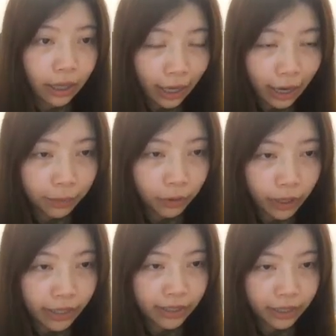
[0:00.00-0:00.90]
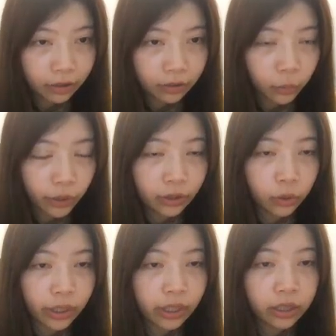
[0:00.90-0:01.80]
haploid cells with
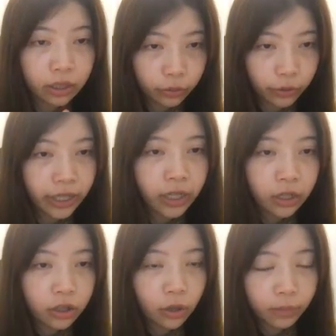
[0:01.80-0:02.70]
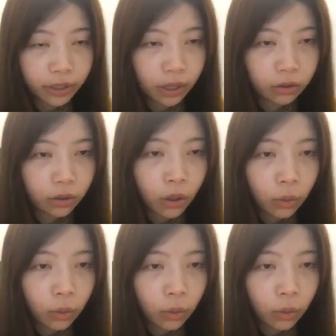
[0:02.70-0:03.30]
23 chromosomes,